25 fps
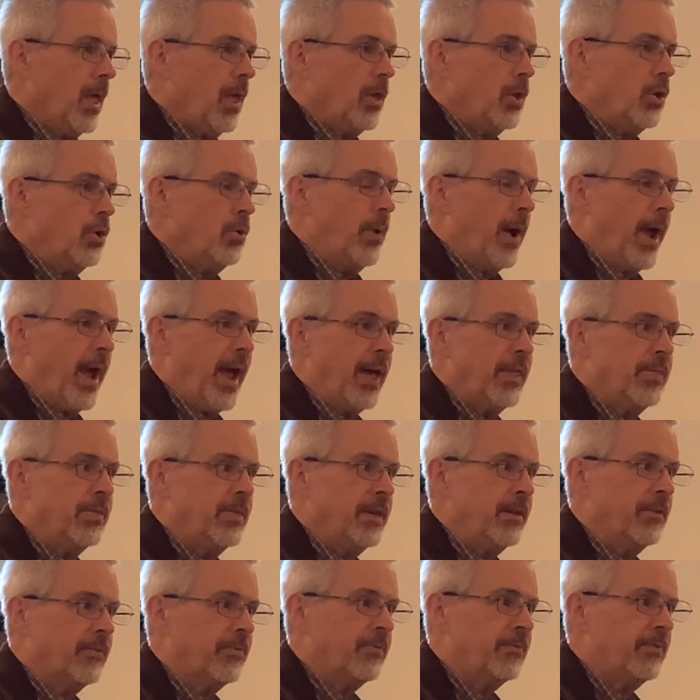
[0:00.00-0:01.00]
You had
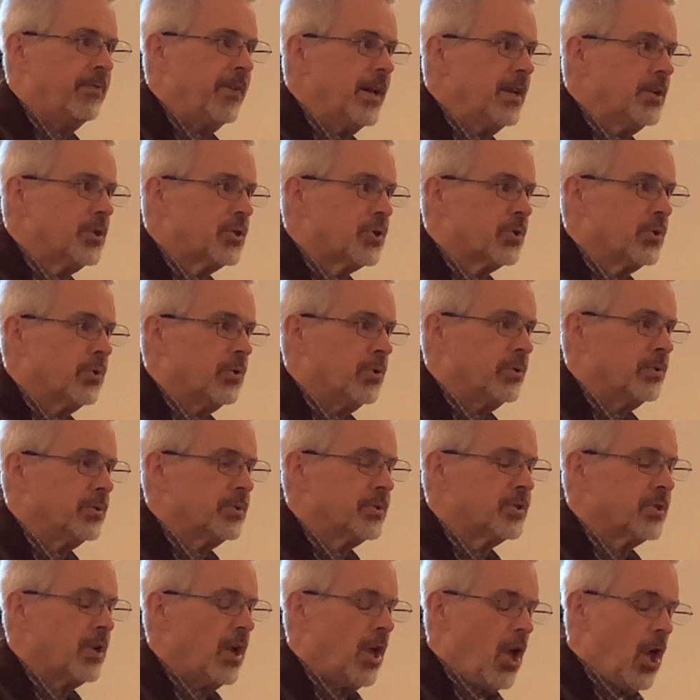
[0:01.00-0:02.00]
the
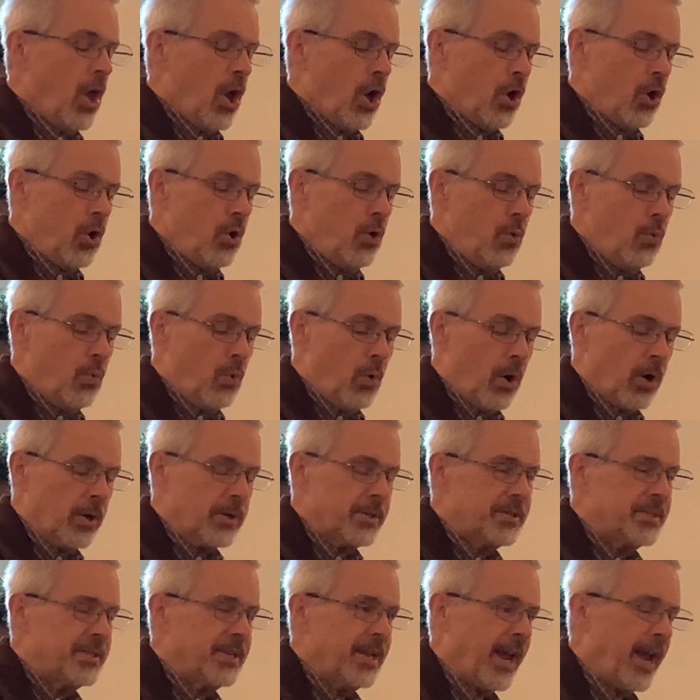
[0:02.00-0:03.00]
officials who were
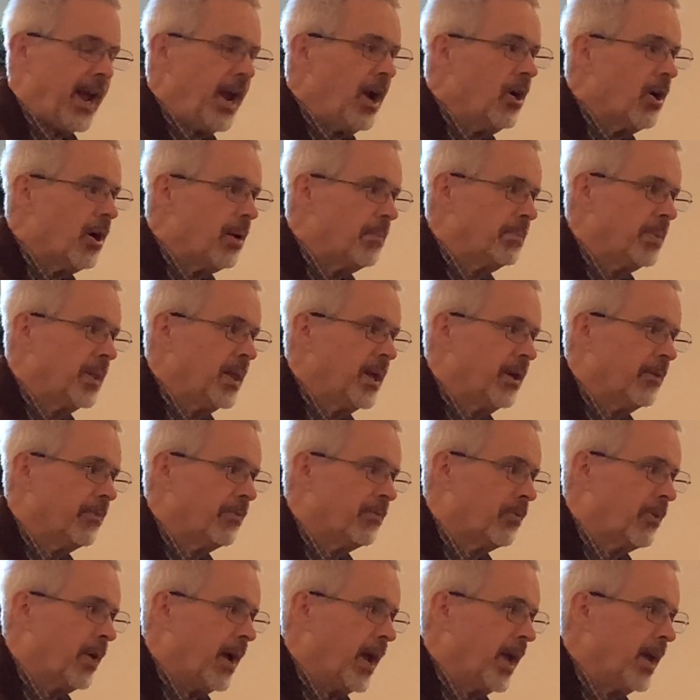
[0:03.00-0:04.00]
terribly
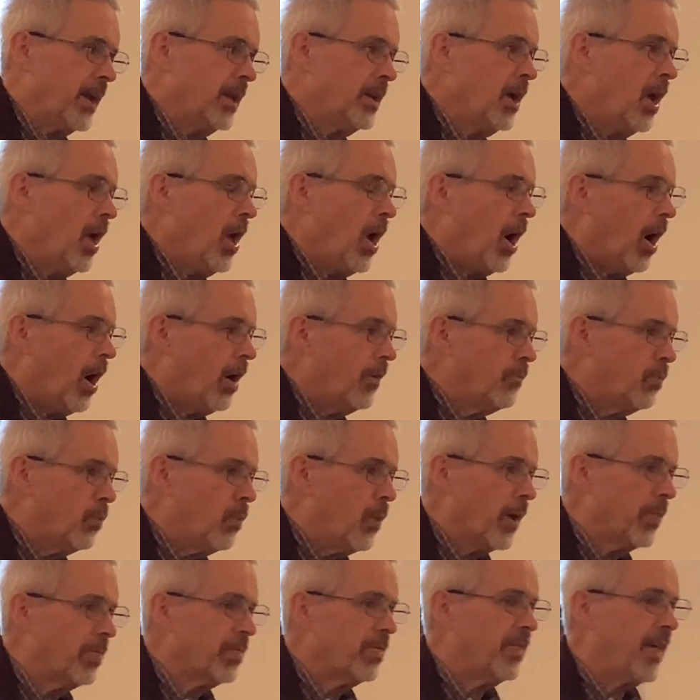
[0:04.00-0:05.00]
afraid of
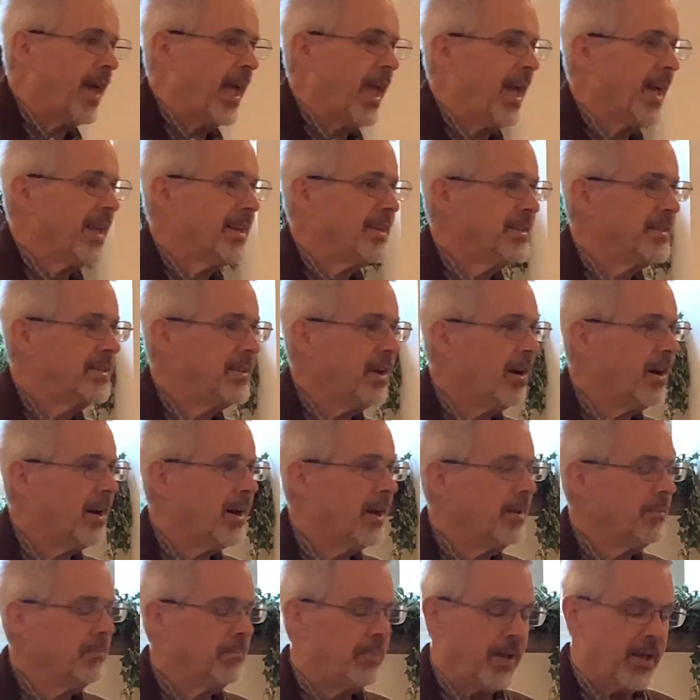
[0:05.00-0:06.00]
what they had
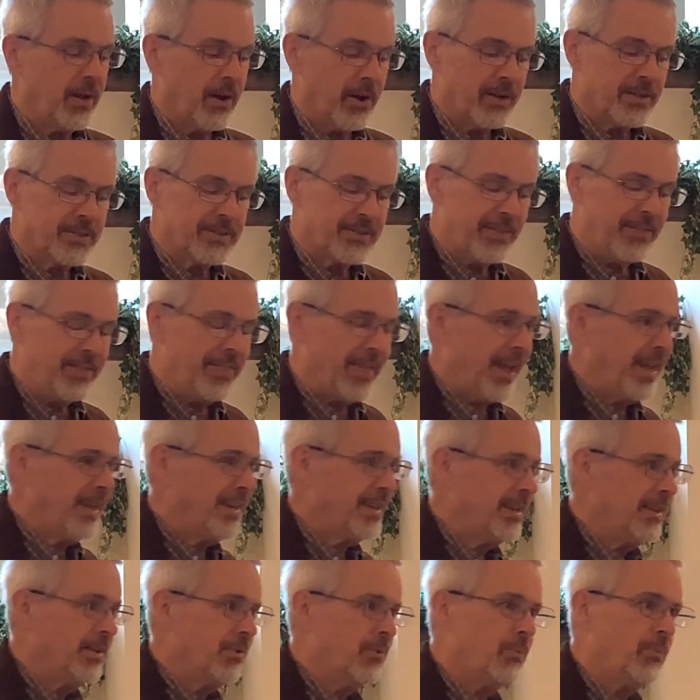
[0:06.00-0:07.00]
done because they
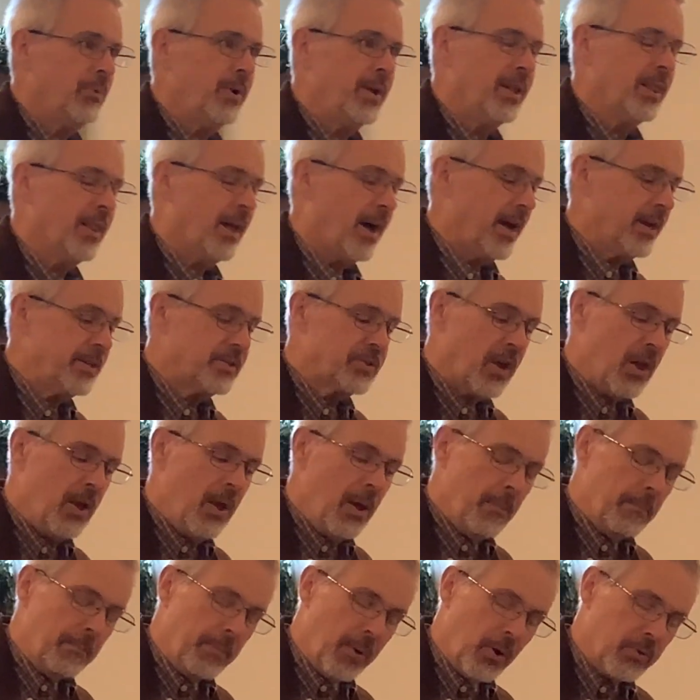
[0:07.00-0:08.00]
didn't realize
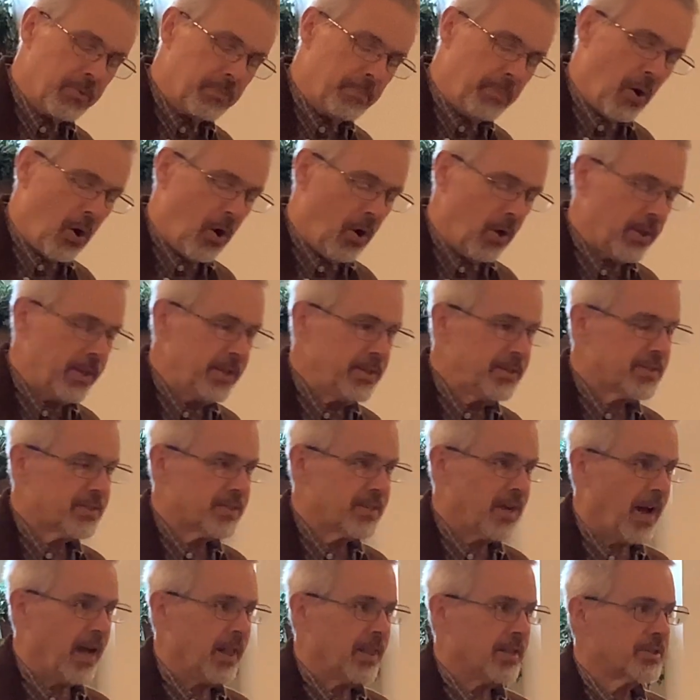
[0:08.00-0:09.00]
both Paul and
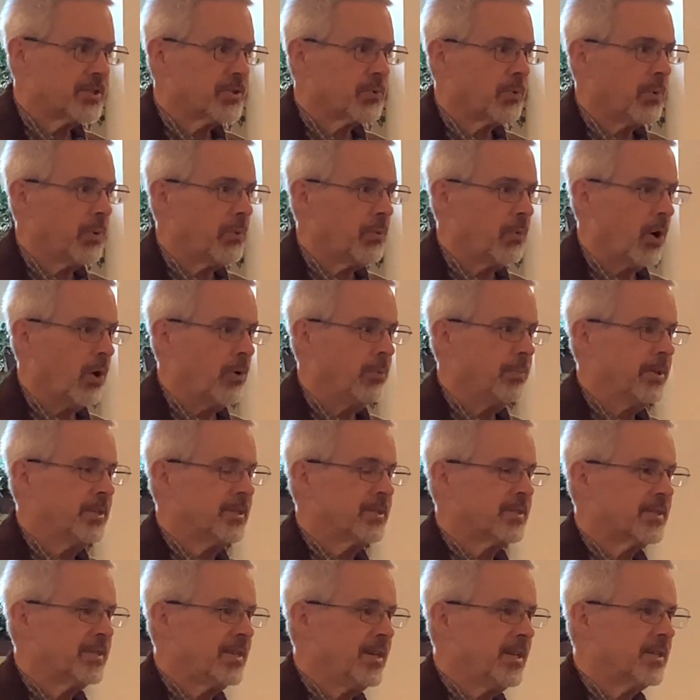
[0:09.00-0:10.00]
Silas were
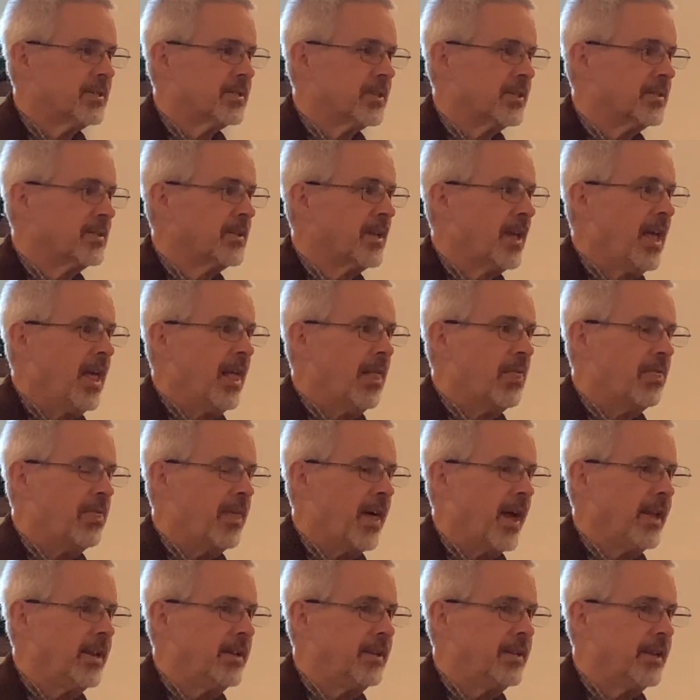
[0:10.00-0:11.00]
Roman citizens.
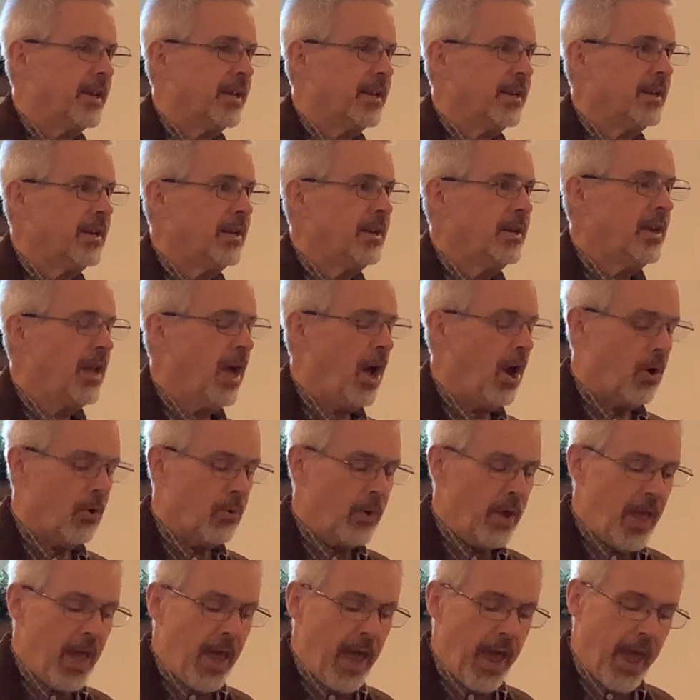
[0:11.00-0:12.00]
They didn't know.
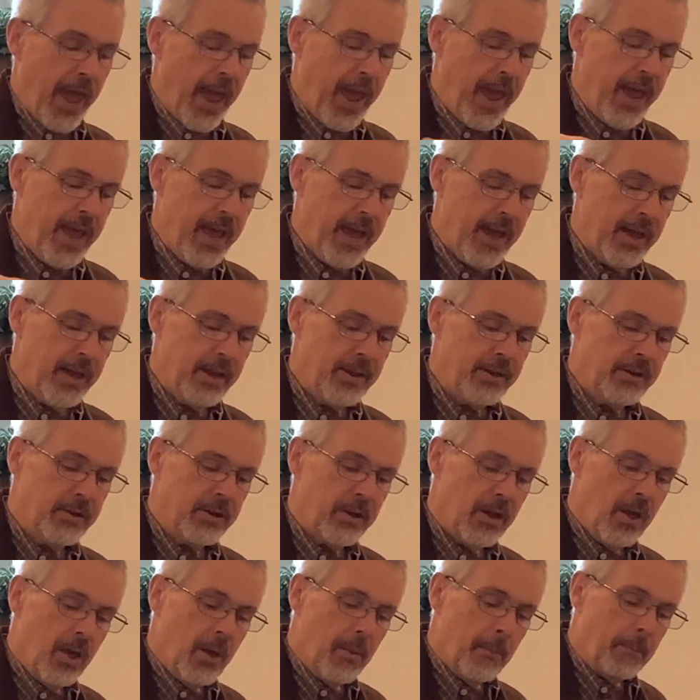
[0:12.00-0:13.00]

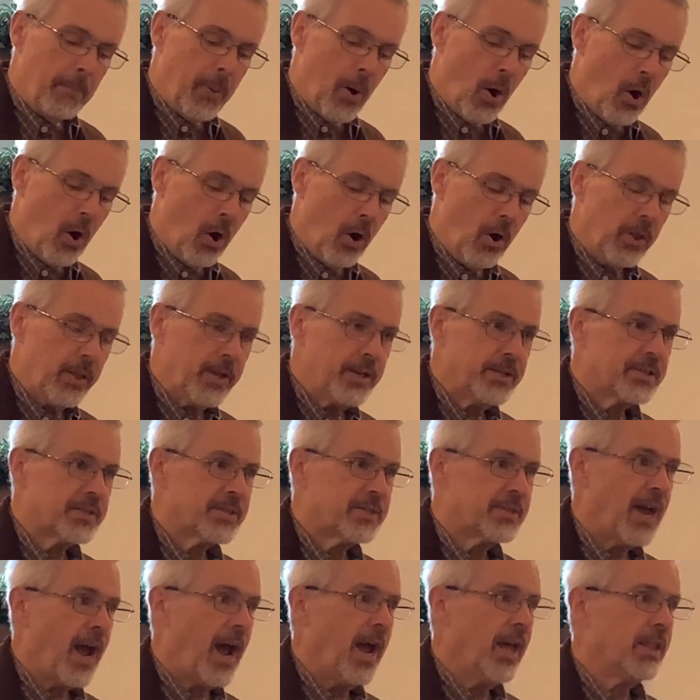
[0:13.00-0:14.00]
And Paul and
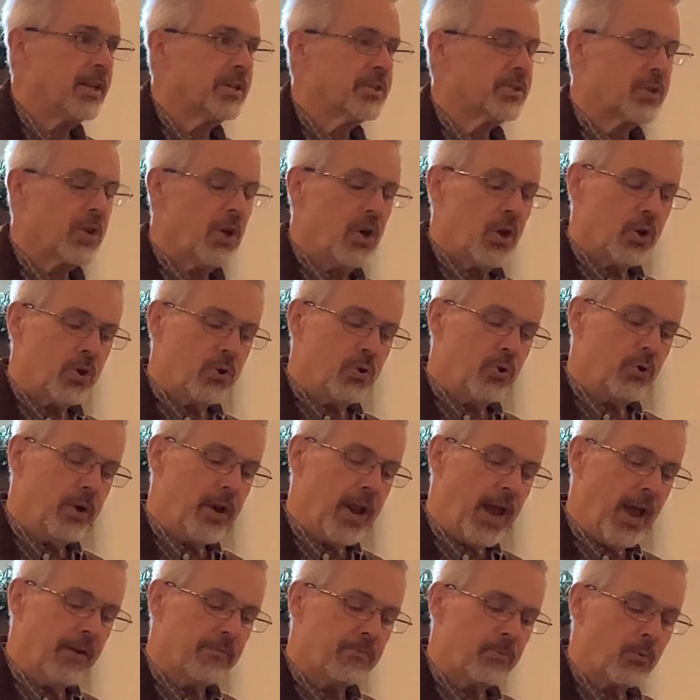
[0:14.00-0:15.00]
Silas
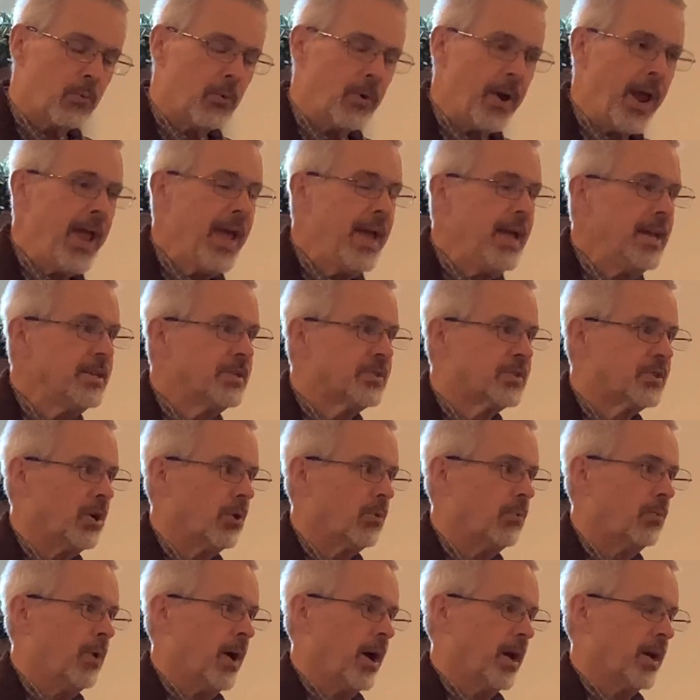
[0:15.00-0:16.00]
could have raised
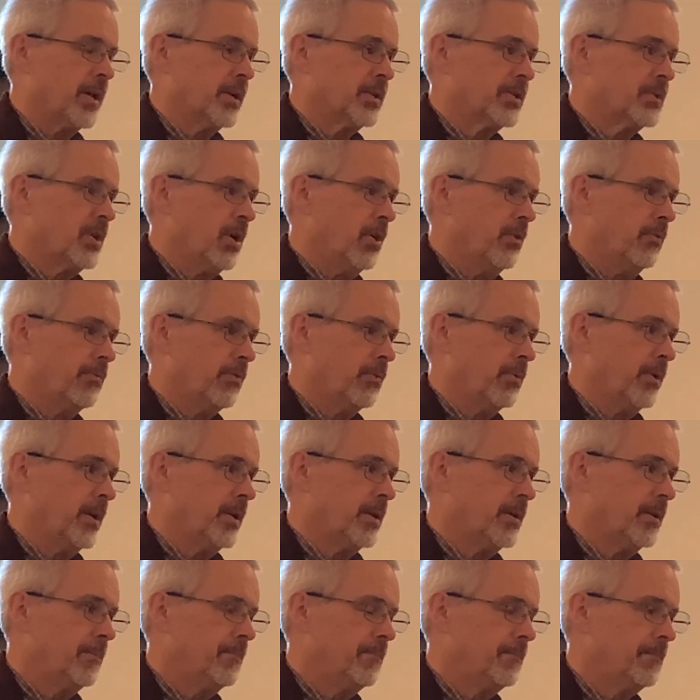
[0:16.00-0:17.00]
a ruckus over
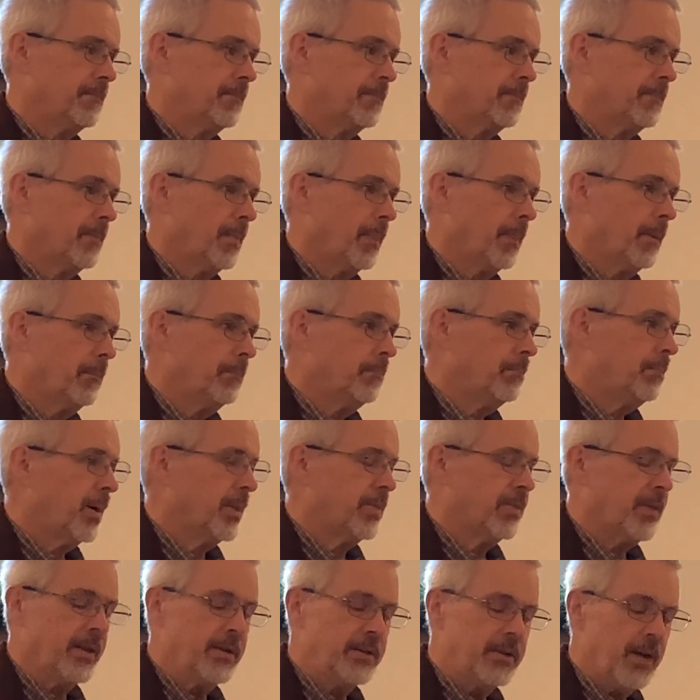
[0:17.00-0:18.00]
it,
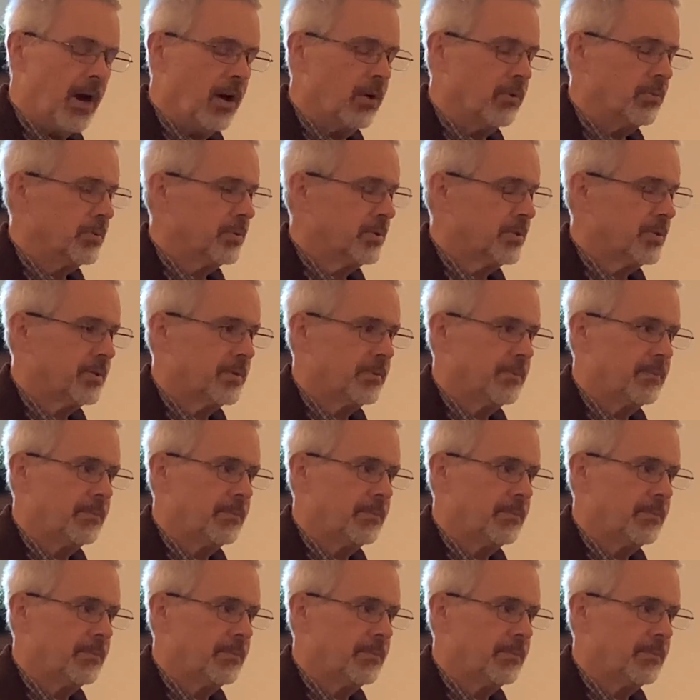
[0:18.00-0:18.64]
but they don't.